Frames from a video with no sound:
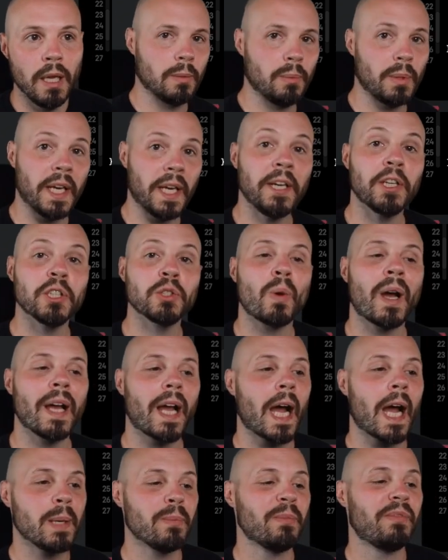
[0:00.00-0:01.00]
But here's why
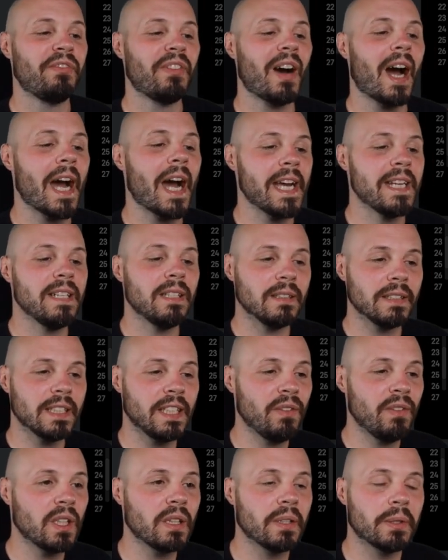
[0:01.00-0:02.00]
I am fine
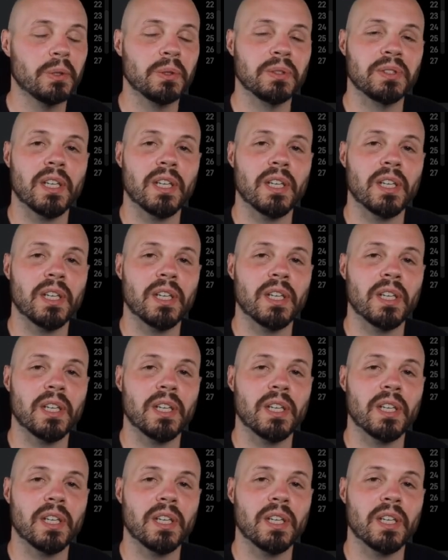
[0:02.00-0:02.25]
leaving little